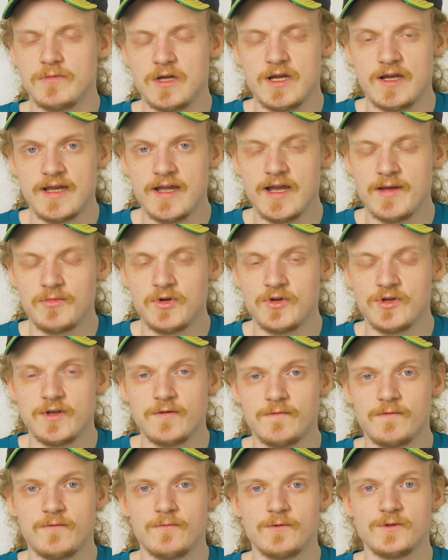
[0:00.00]
I am
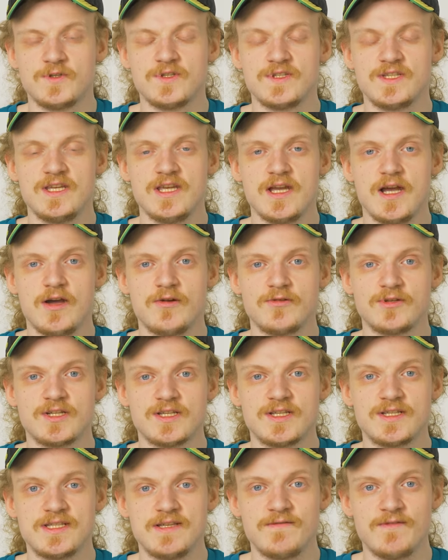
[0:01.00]
looking forward to see how
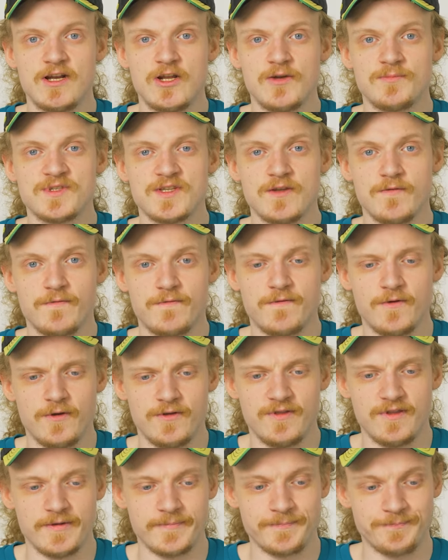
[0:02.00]
this develops
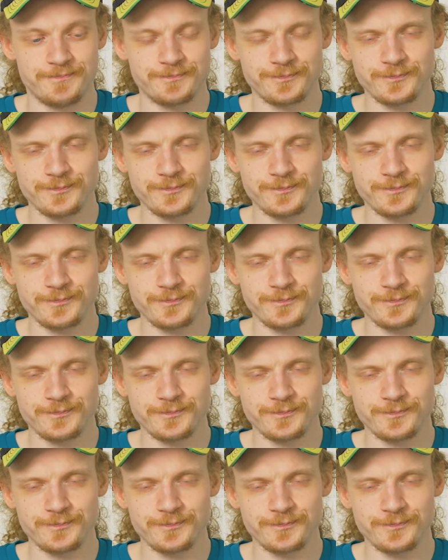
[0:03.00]
further.